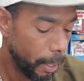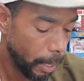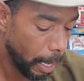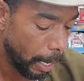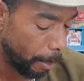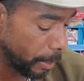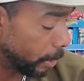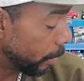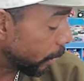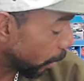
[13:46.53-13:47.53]
and I am a
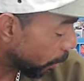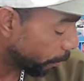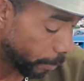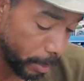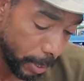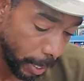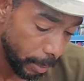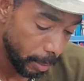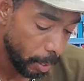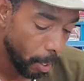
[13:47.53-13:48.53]
sucker for
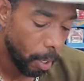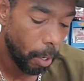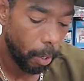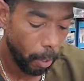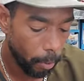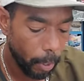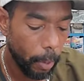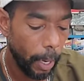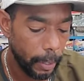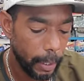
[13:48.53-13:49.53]
sets.
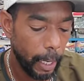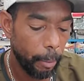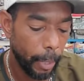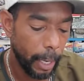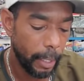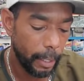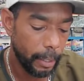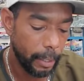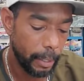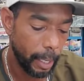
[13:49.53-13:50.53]
Although I did not buy
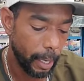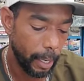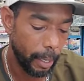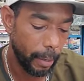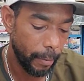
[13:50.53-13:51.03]
this set,